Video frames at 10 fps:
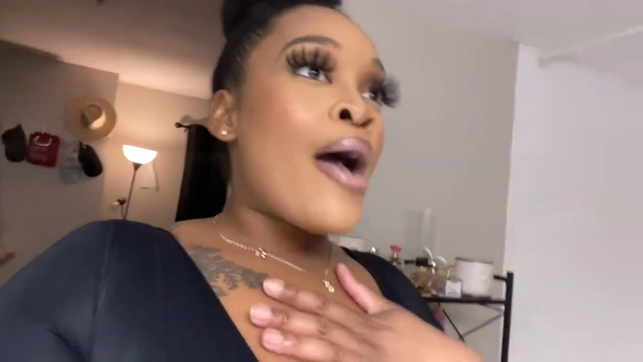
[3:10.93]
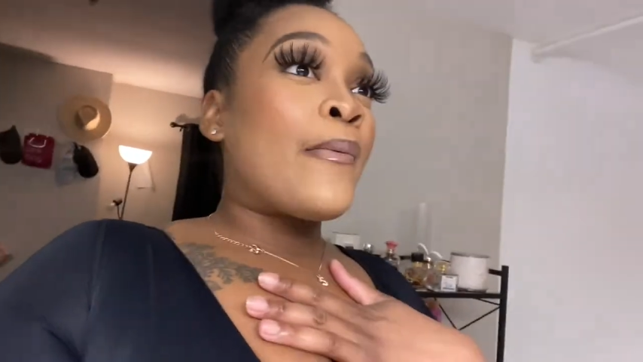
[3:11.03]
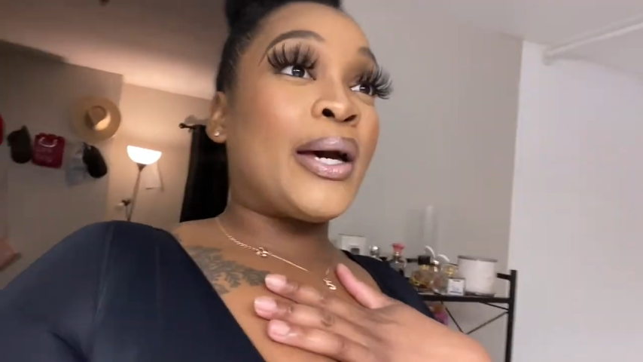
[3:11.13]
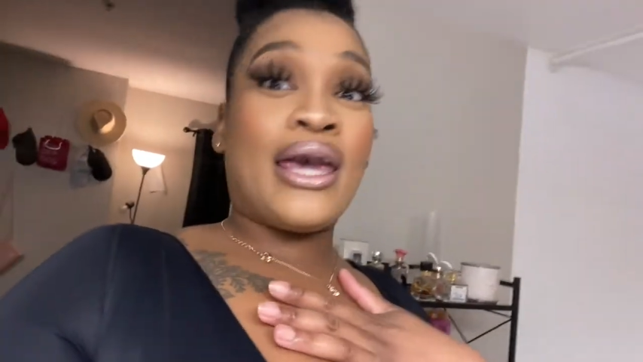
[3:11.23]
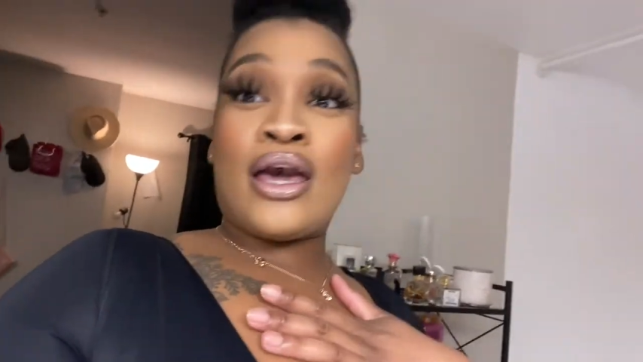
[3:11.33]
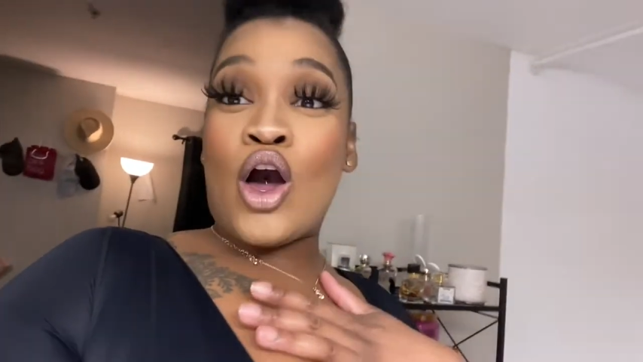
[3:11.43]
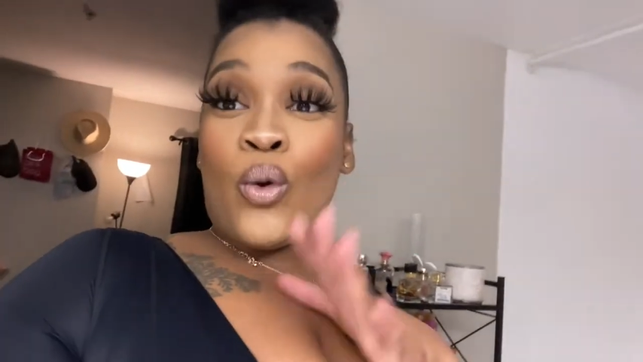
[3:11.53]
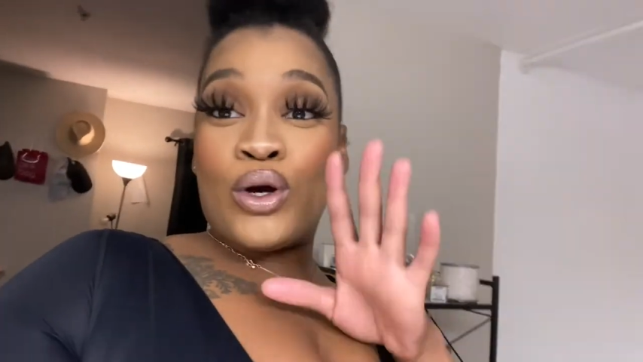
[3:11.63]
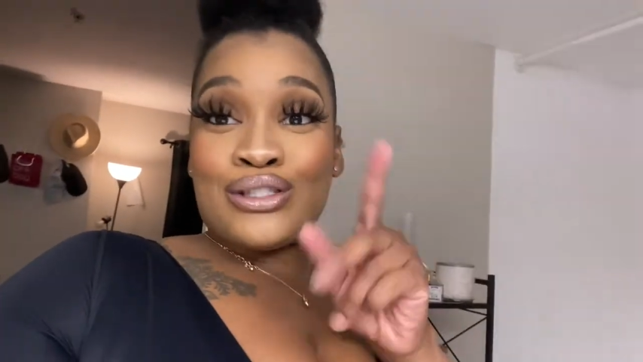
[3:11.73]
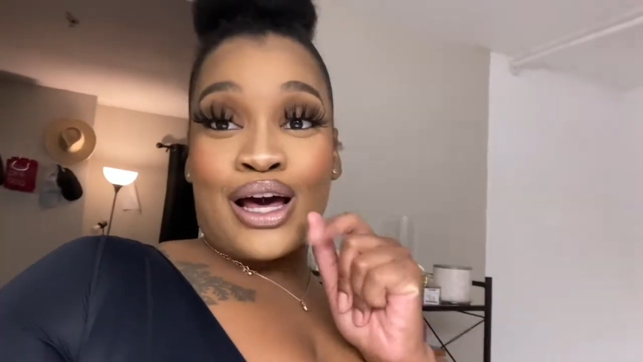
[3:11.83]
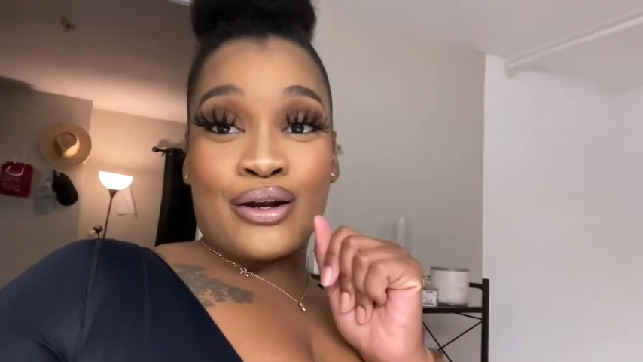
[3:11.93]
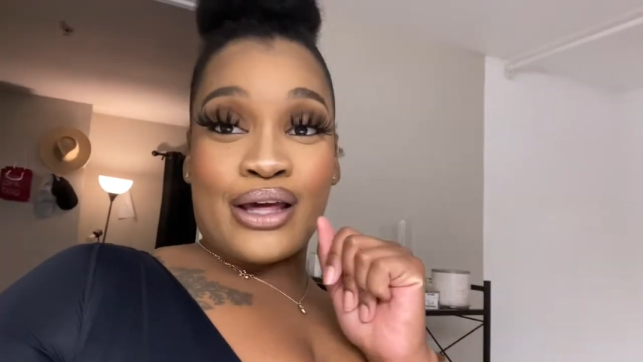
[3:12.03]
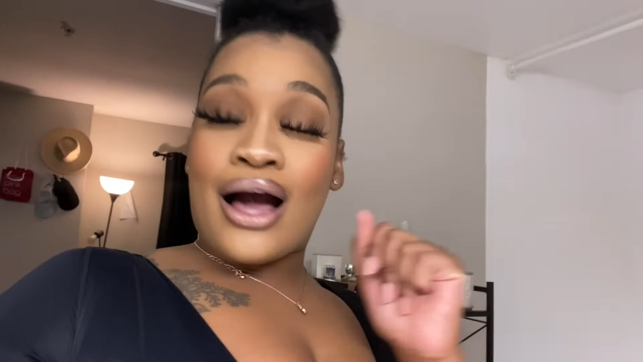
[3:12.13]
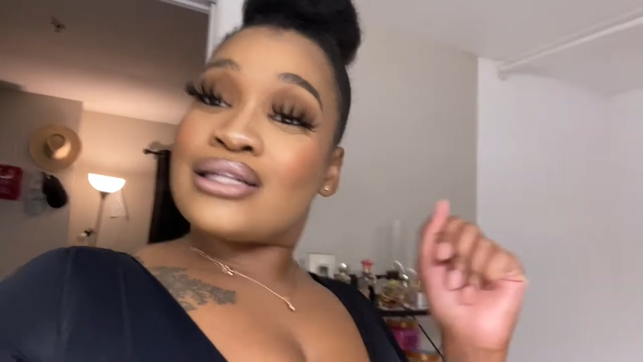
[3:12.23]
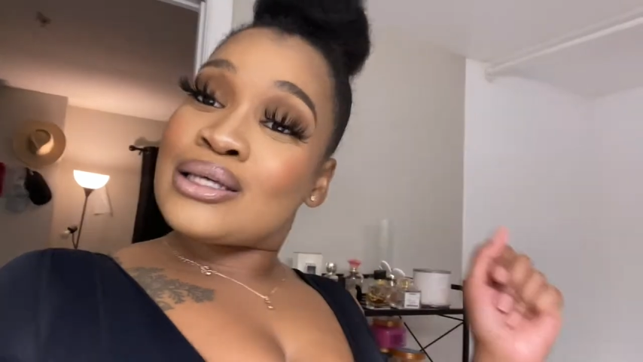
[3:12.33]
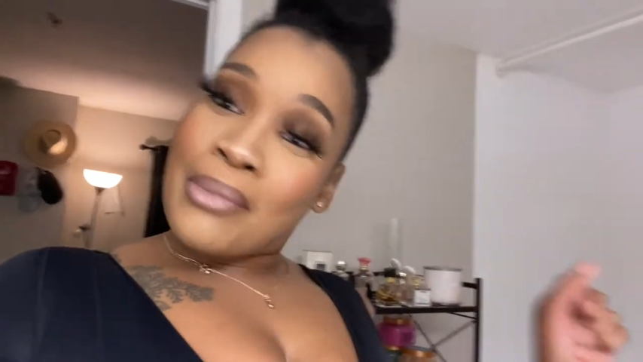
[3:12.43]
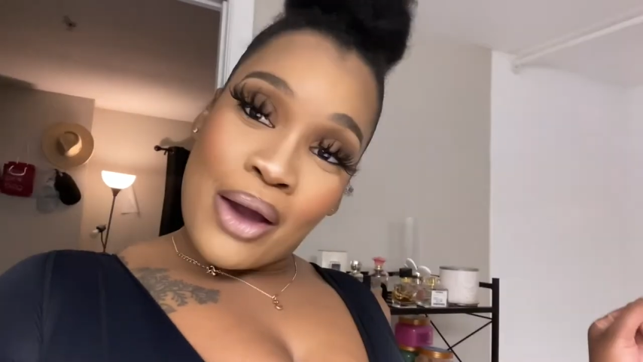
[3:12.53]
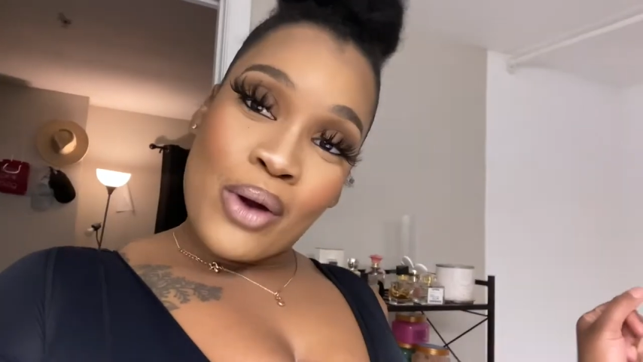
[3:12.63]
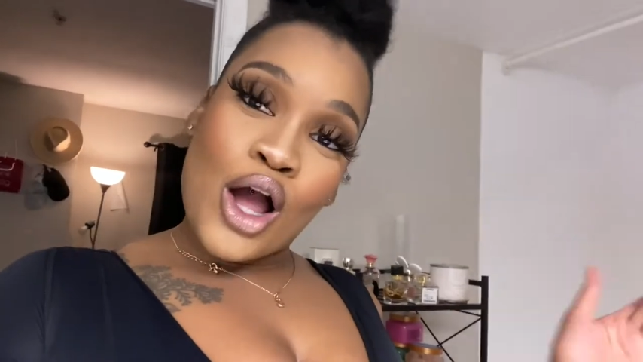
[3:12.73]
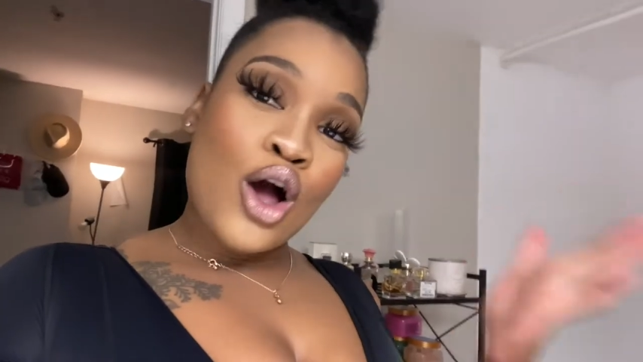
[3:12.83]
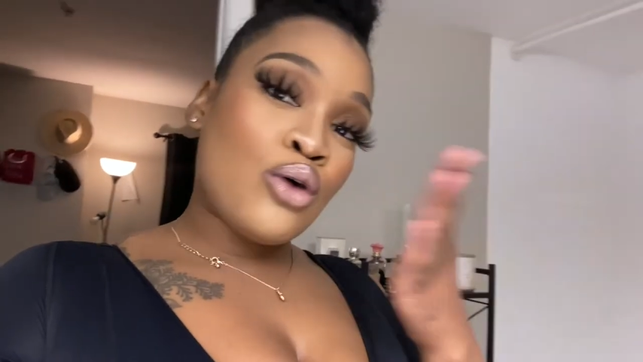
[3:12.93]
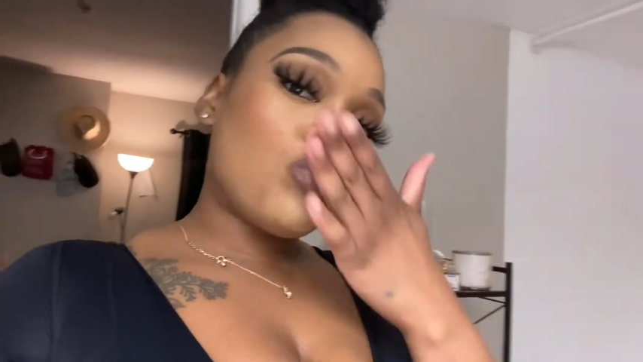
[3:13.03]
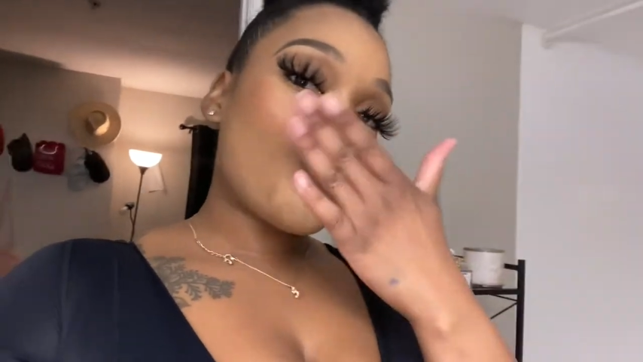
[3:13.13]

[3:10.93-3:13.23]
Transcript: But yeah, y'all, we'll talk to y'all tomorrow.